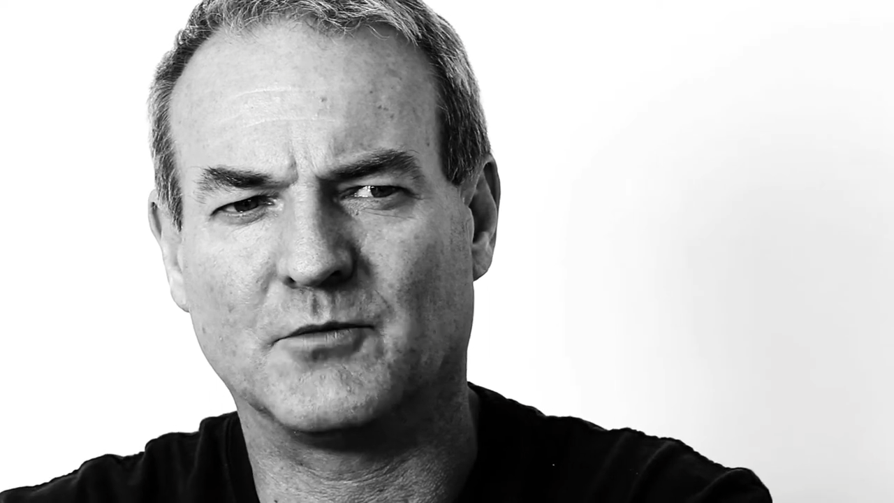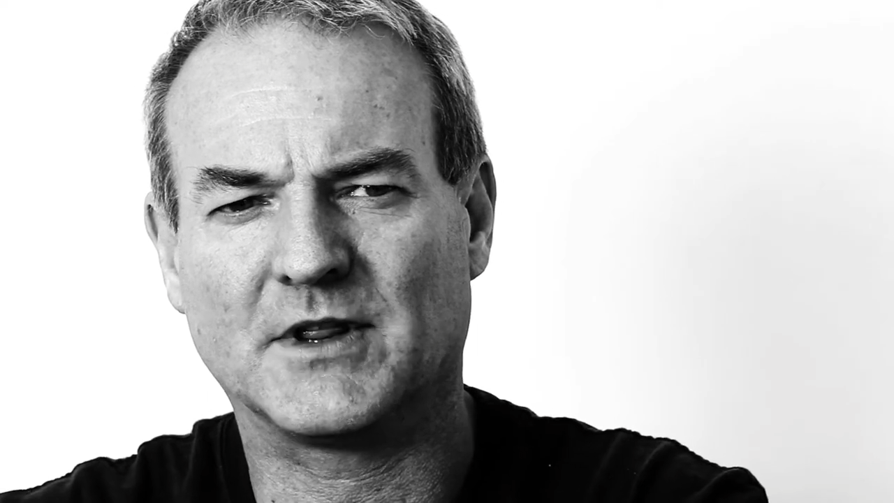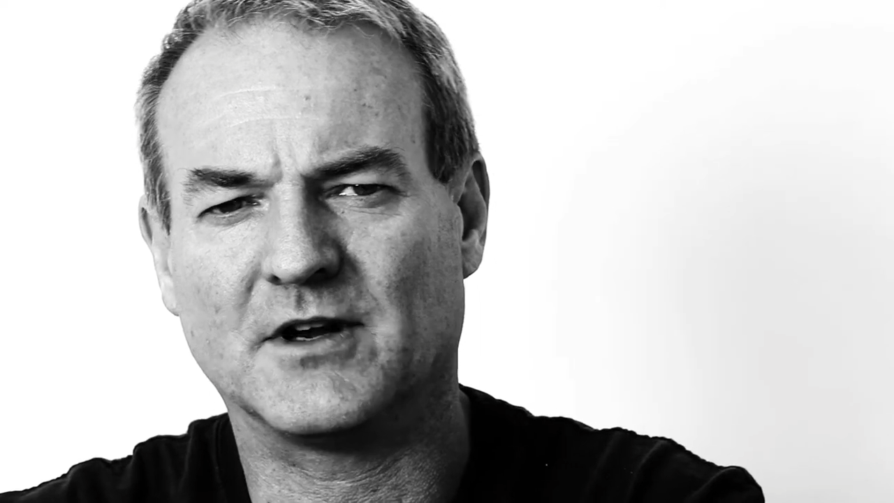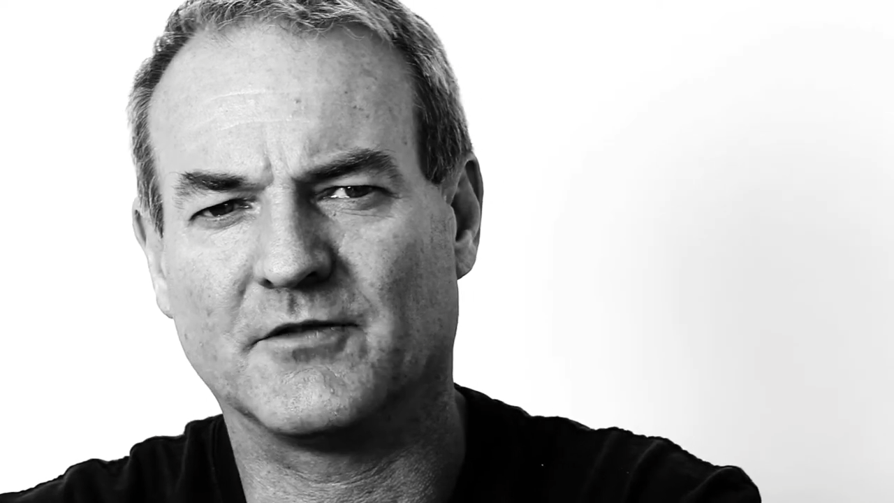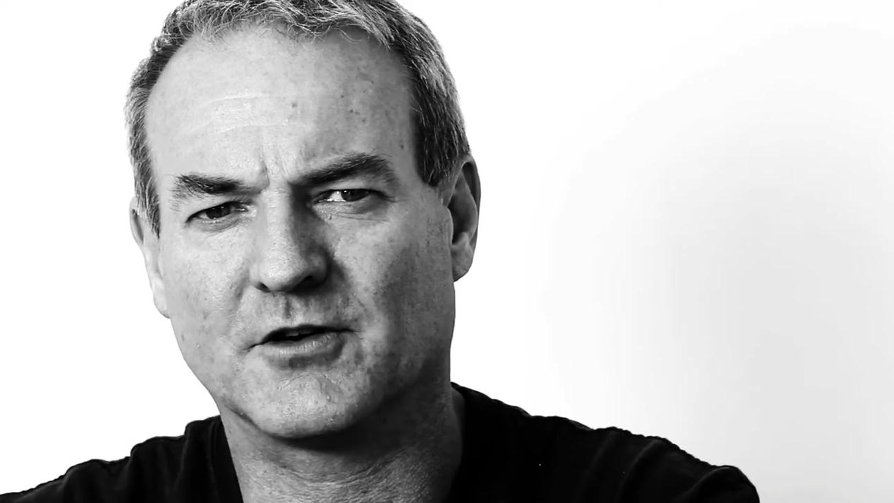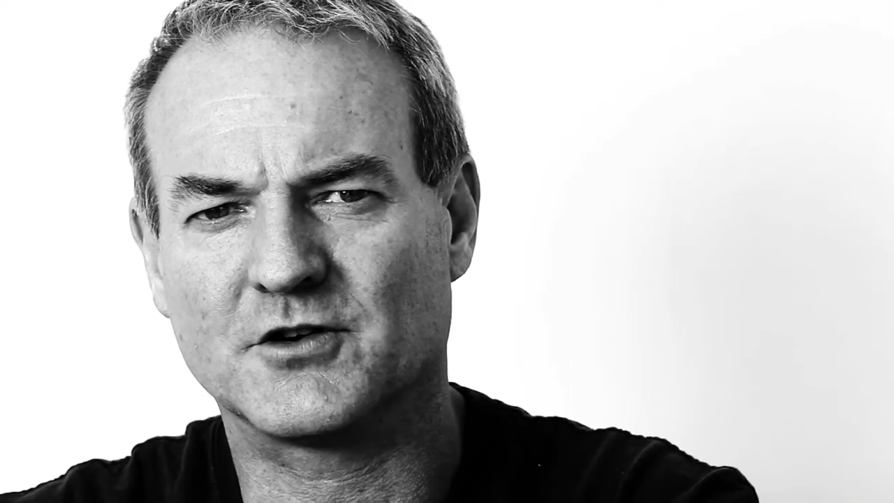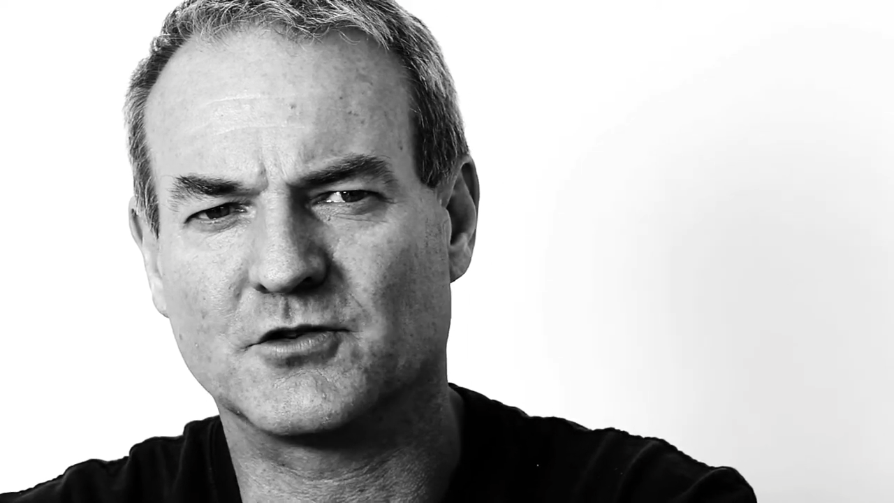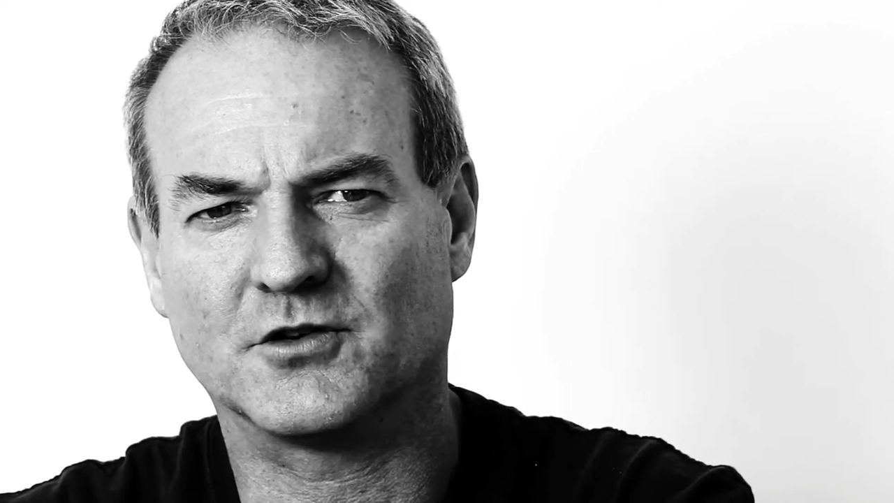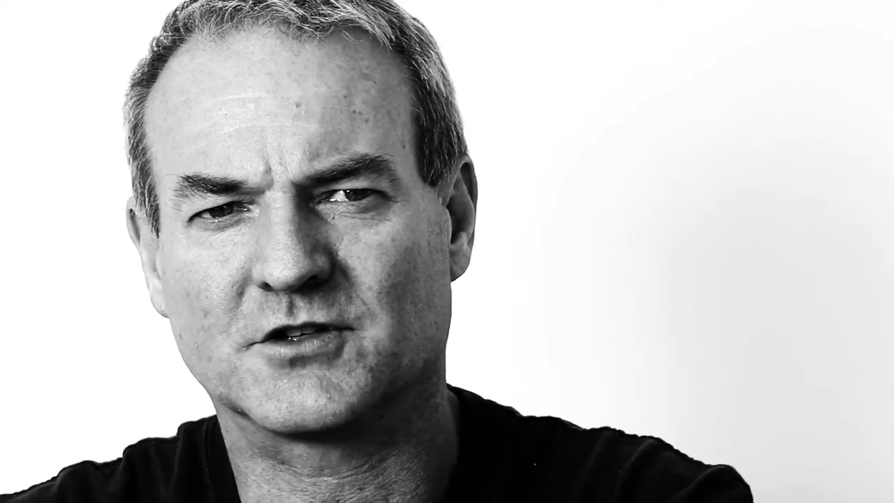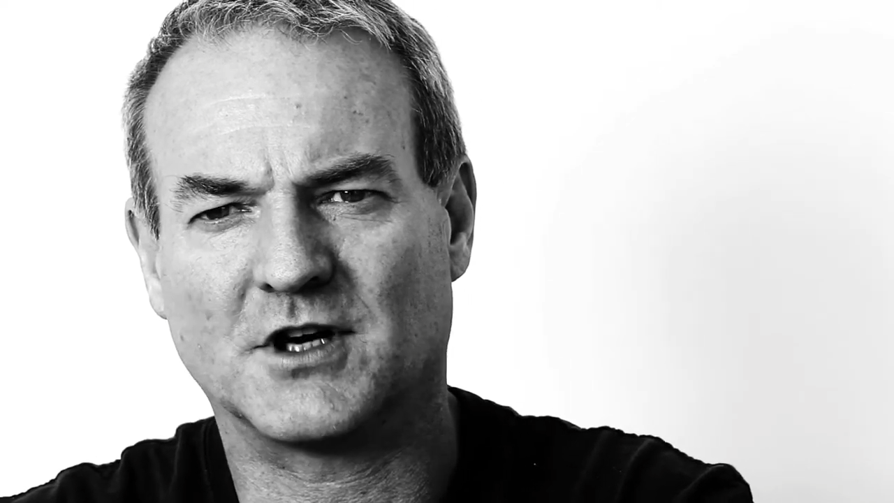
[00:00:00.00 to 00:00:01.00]
within a very
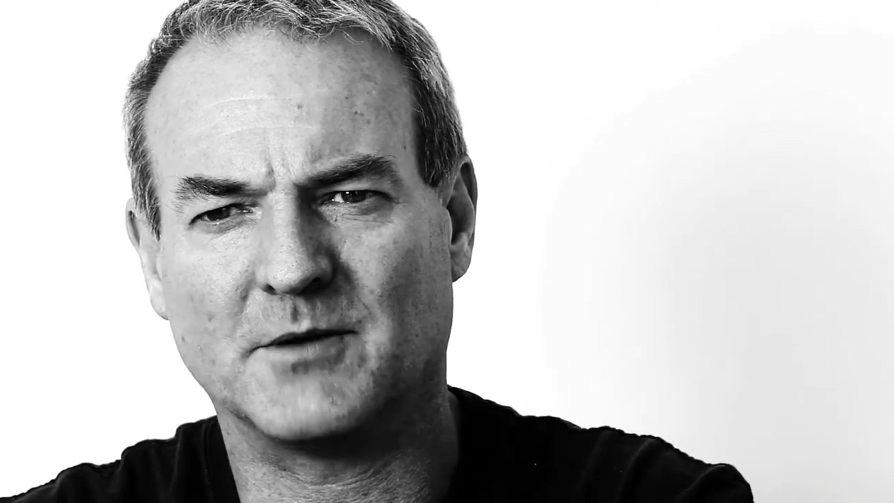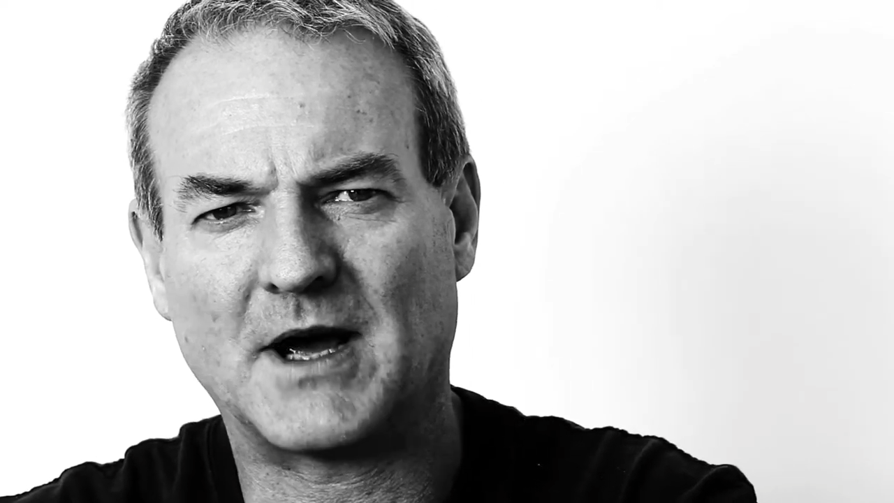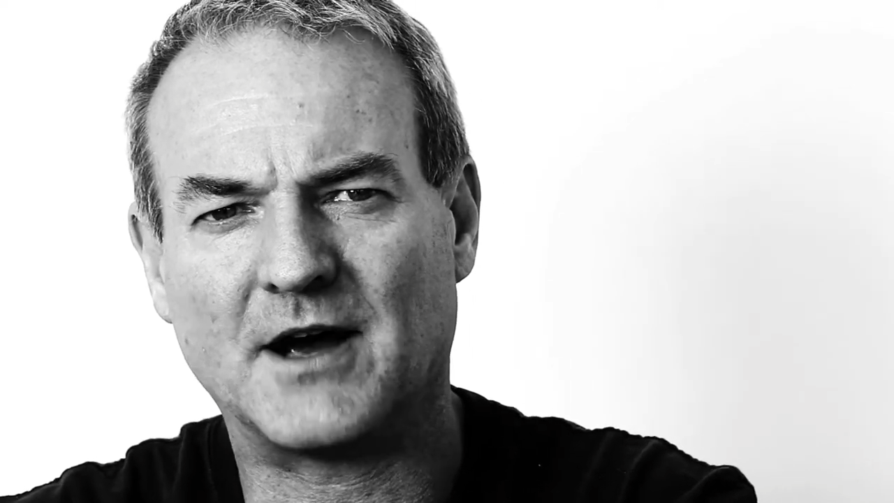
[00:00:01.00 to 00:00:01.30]
short time